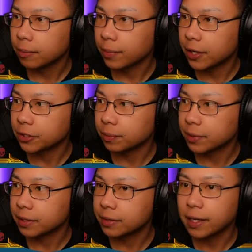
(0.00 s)
Magic
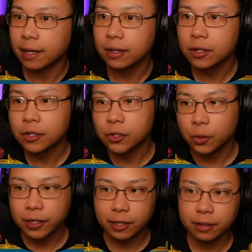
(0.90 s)
beats. Yeah, so
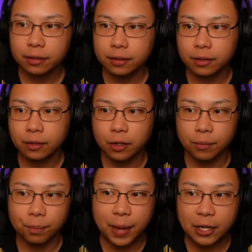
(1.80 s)
here,
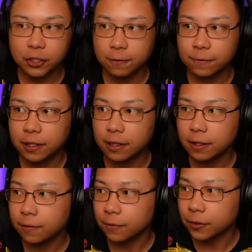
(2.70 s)
magic
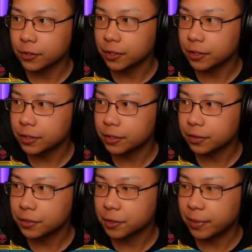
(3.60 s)
affinity versus
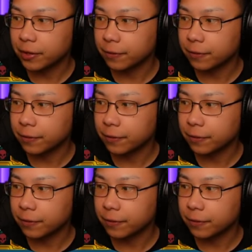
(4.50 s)
spirit